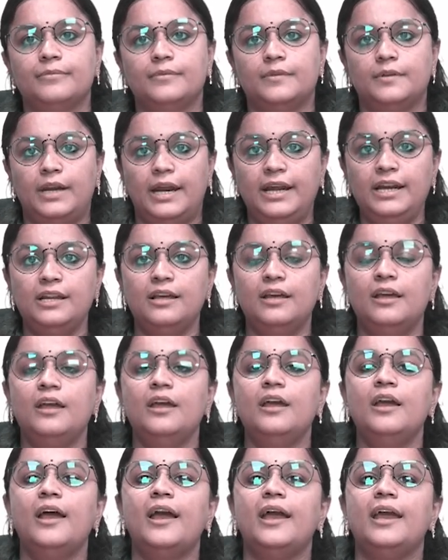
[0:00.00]
right?
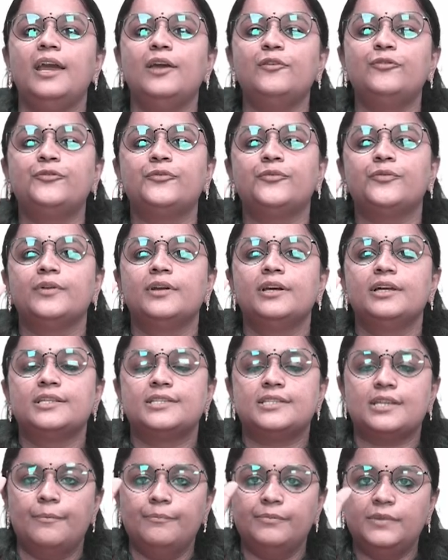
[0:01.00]
If
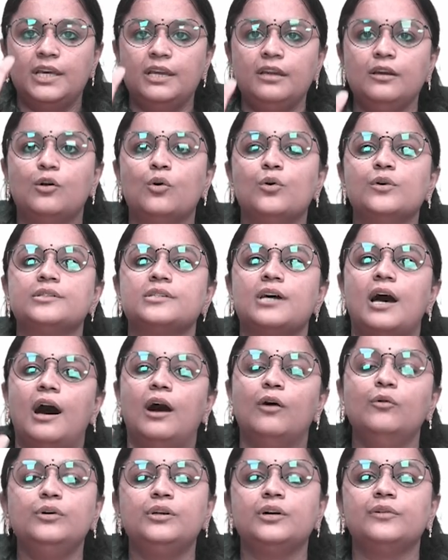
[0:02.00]
something goes
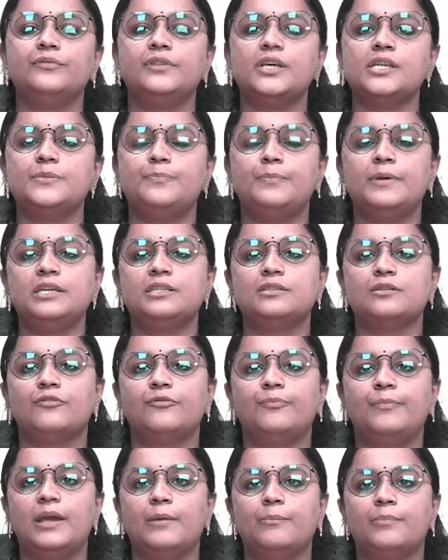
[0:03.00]
out of this piece of
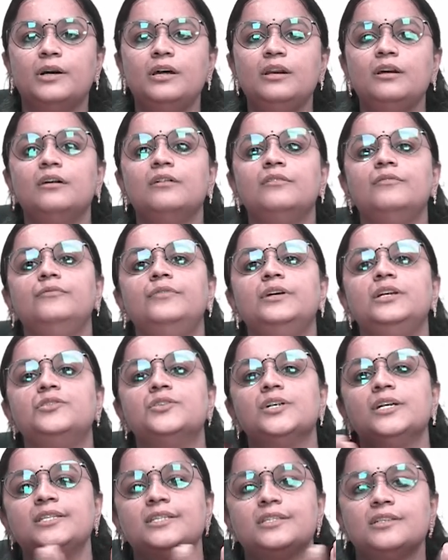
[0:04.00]
paper, we
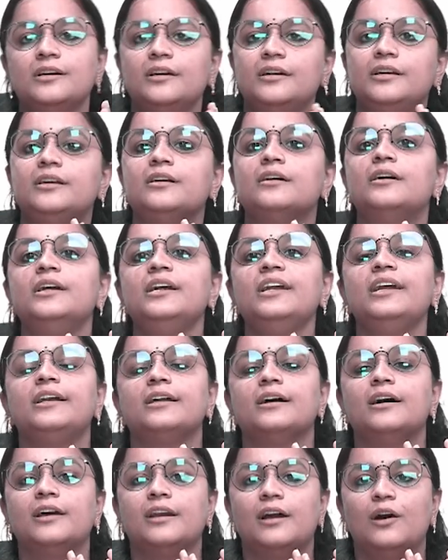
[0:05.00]
just turn it
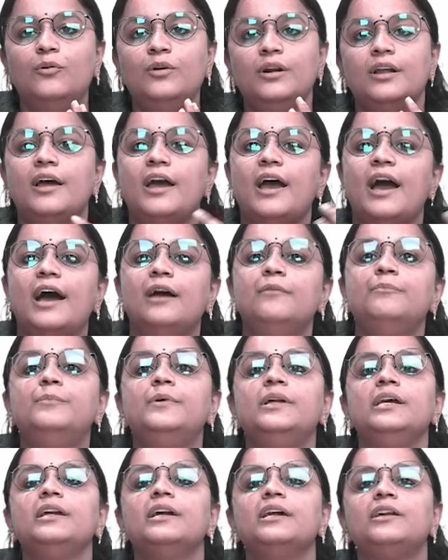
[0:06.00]
around and
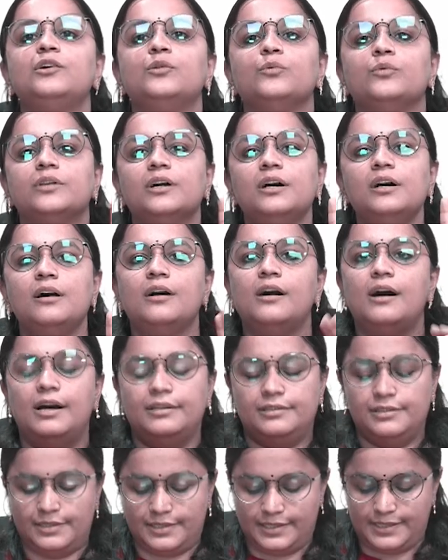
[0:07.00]
bring it to the
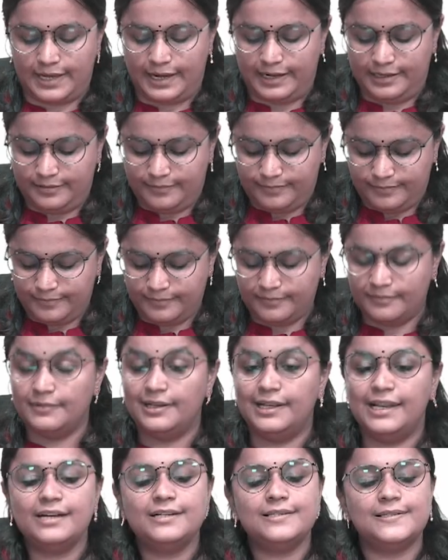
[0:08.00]
other side.
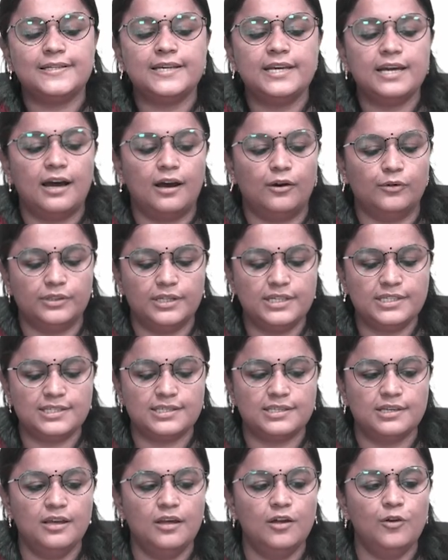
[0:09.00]
Let's see how this
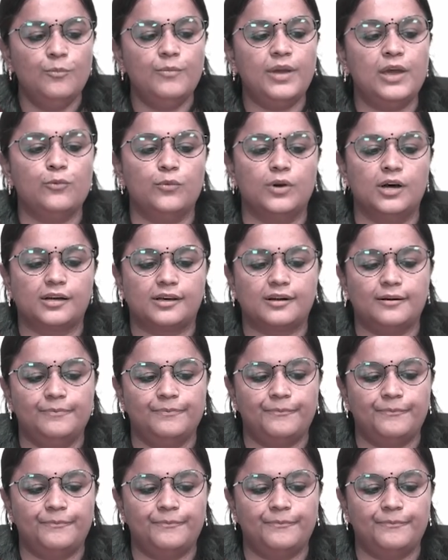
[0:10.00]
may work.